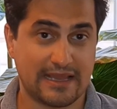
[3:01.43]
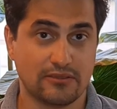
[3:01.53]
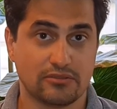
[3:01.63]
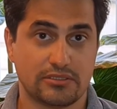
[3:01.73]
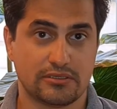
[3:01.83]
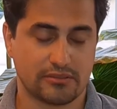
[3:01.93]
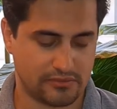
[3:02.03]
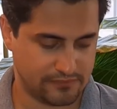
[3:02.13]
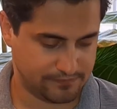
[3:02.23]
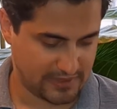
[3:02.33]

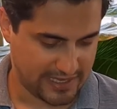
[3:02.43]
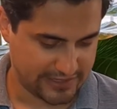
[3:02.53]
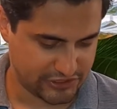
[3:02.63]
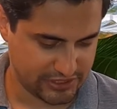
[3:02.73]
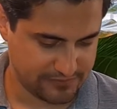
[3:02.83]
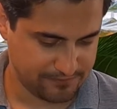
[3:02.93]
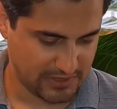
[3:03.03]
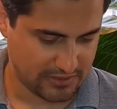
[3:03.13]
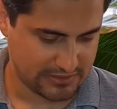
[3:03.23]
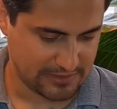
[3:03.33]
another action.
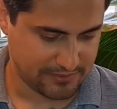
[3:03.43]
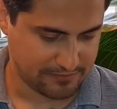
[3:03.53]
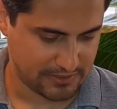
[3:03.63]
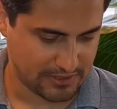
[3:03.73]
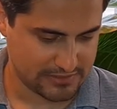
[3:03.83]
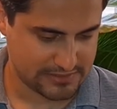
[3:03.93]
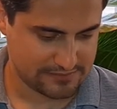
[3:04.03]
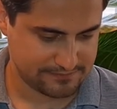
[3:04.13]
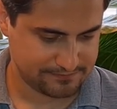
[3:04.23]
I tap on plus,